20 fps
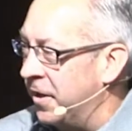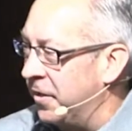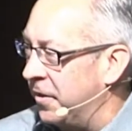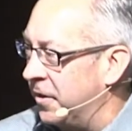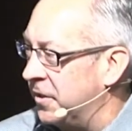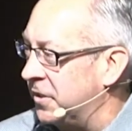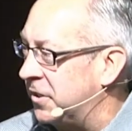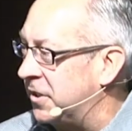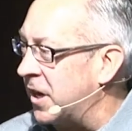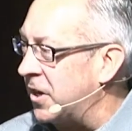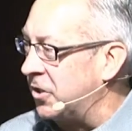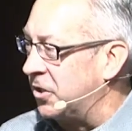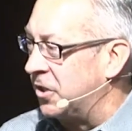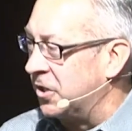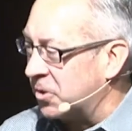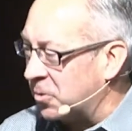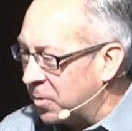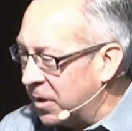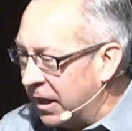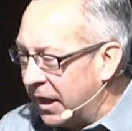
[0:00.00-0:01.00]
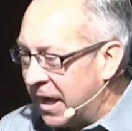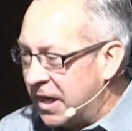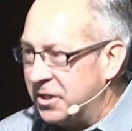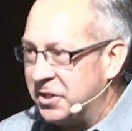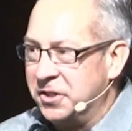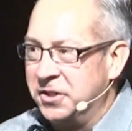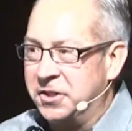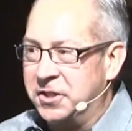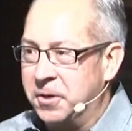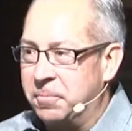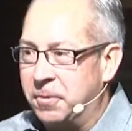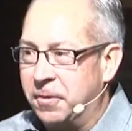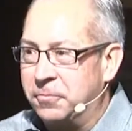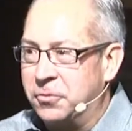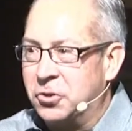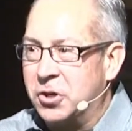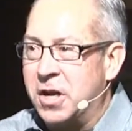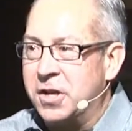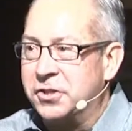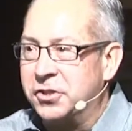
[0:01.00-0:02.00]
They start this relationship of
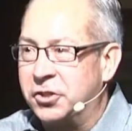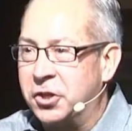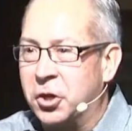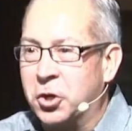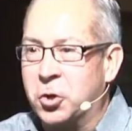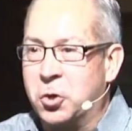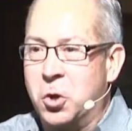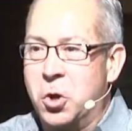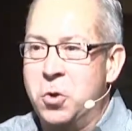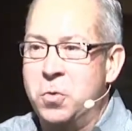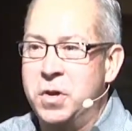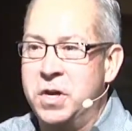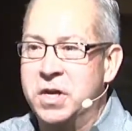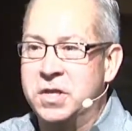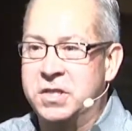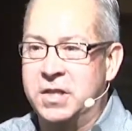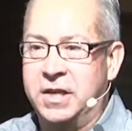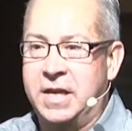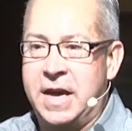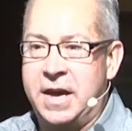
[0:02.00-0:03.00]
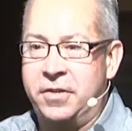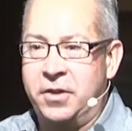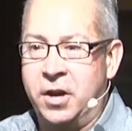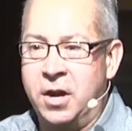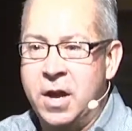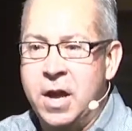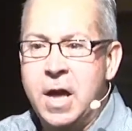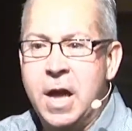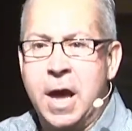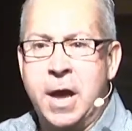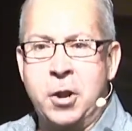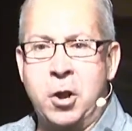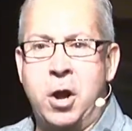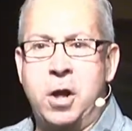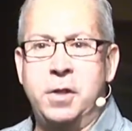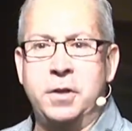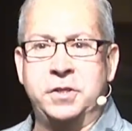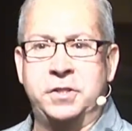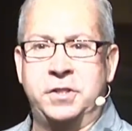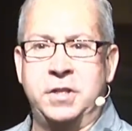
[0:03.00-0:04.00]
trust, they're growing it together, and all of a
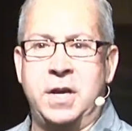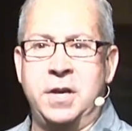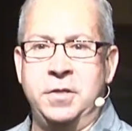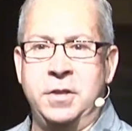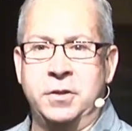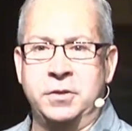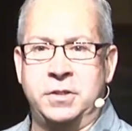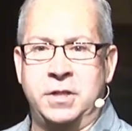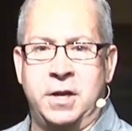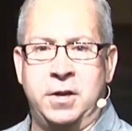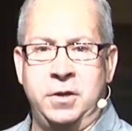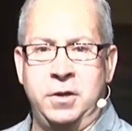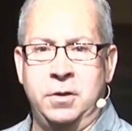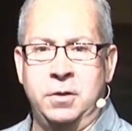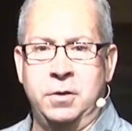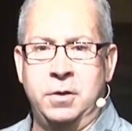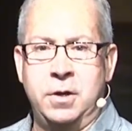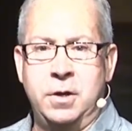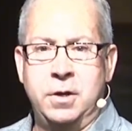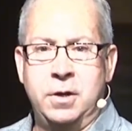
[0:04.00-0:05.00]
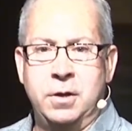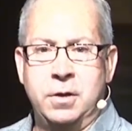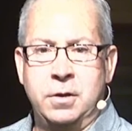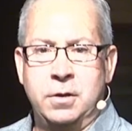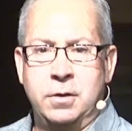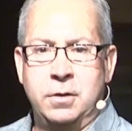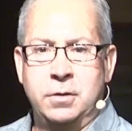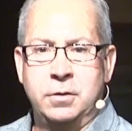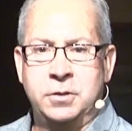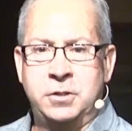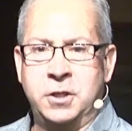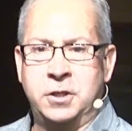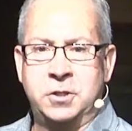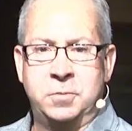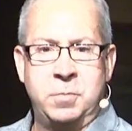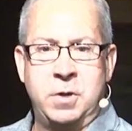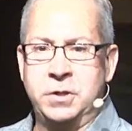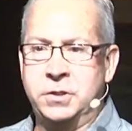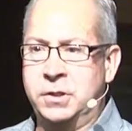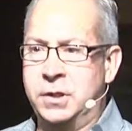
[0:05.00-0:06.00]
sudden they'll tell you six
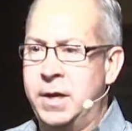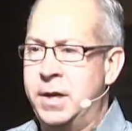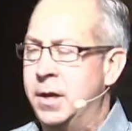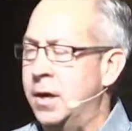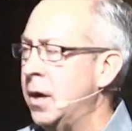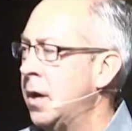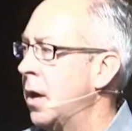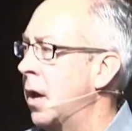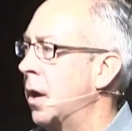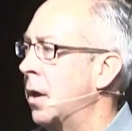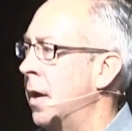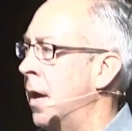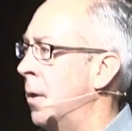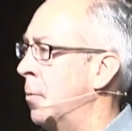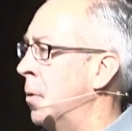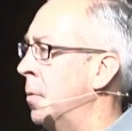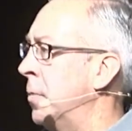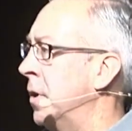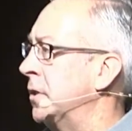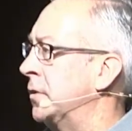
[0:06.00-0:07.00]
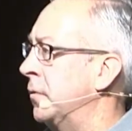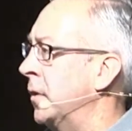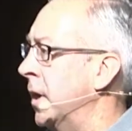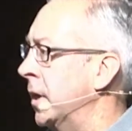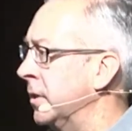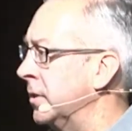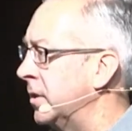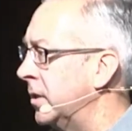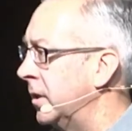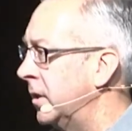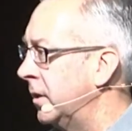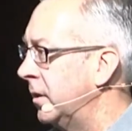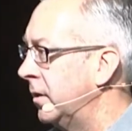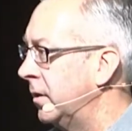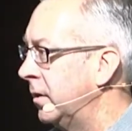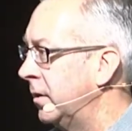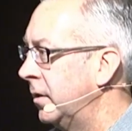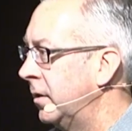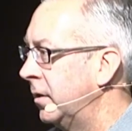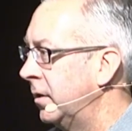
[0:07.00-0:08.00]
months later, yeah, we're best friends.
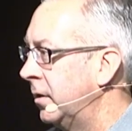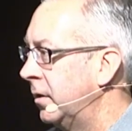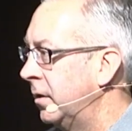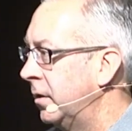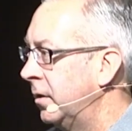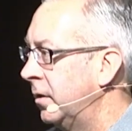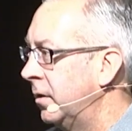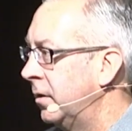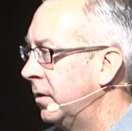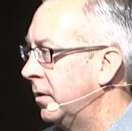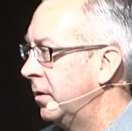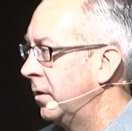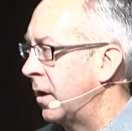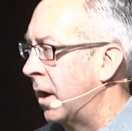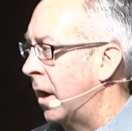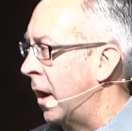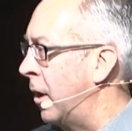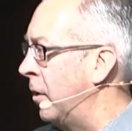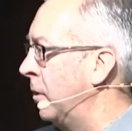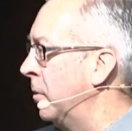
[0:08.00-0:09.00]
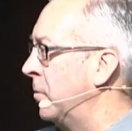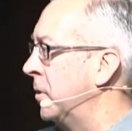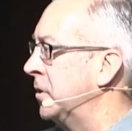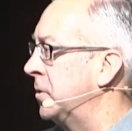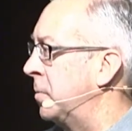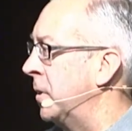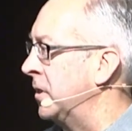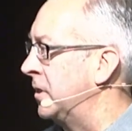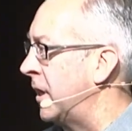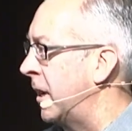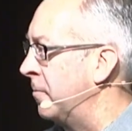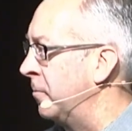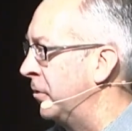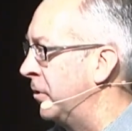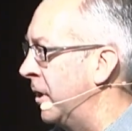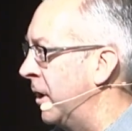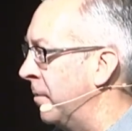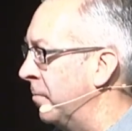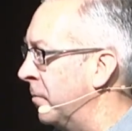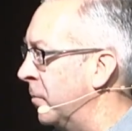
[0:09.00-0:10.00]
I only want to spend time with
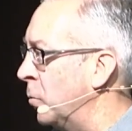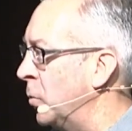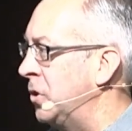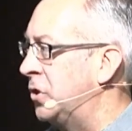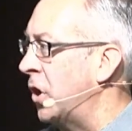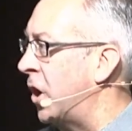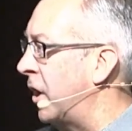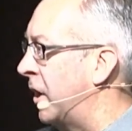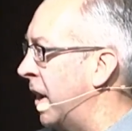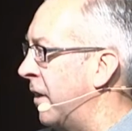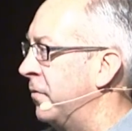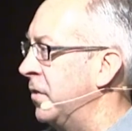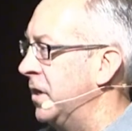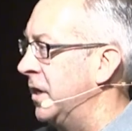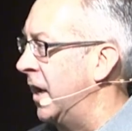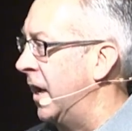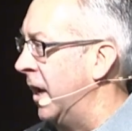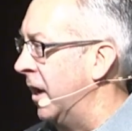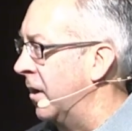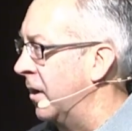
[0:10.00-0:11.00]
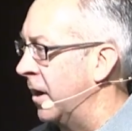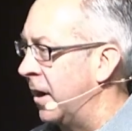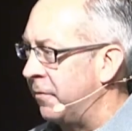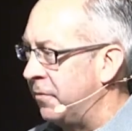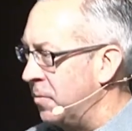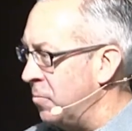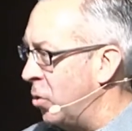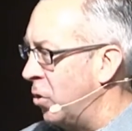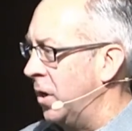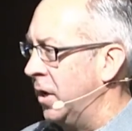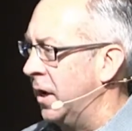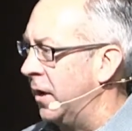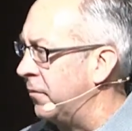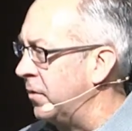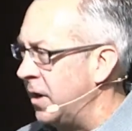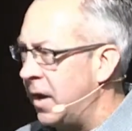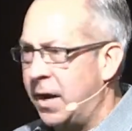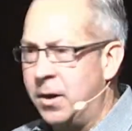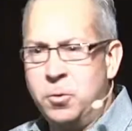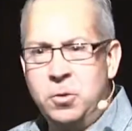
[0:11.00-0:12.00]
them. We talk every day, every morning, every
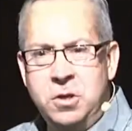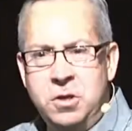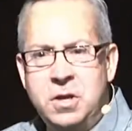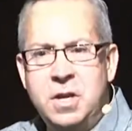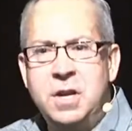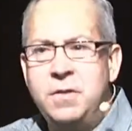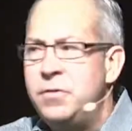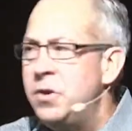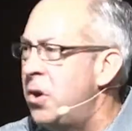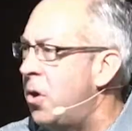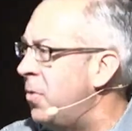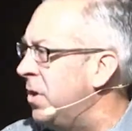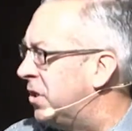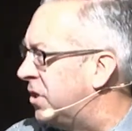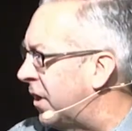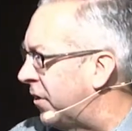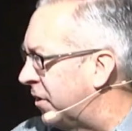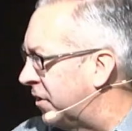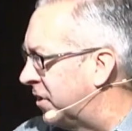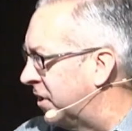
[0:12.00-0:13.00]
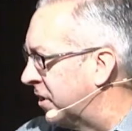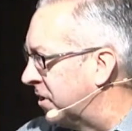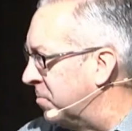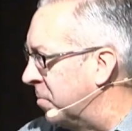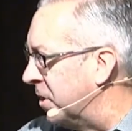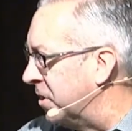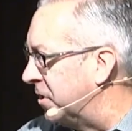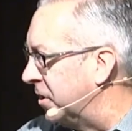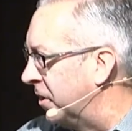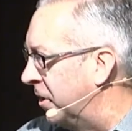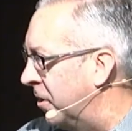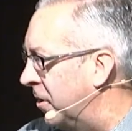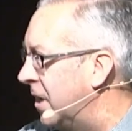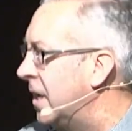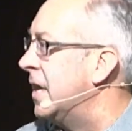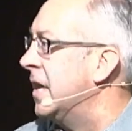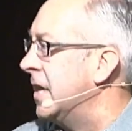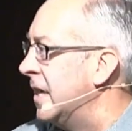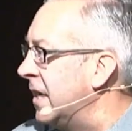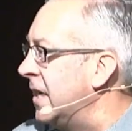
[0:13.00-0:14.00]
night. You didn't even know each other six months ago.
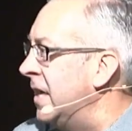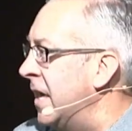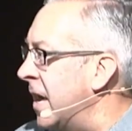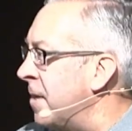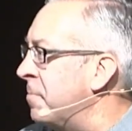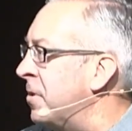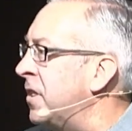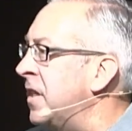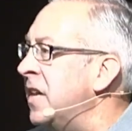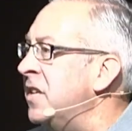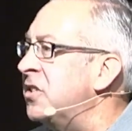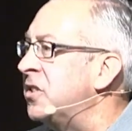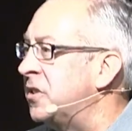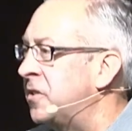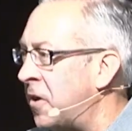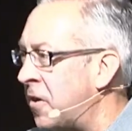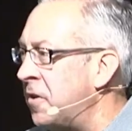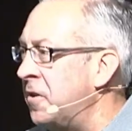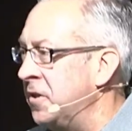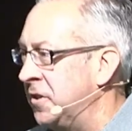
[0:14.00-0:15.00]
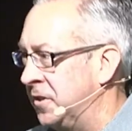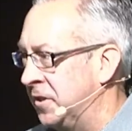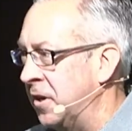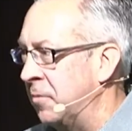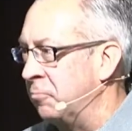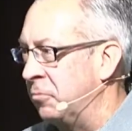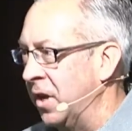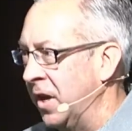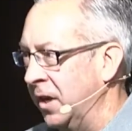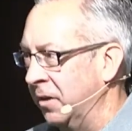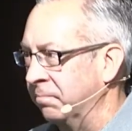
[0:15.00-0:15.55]
Yeah, but they started something.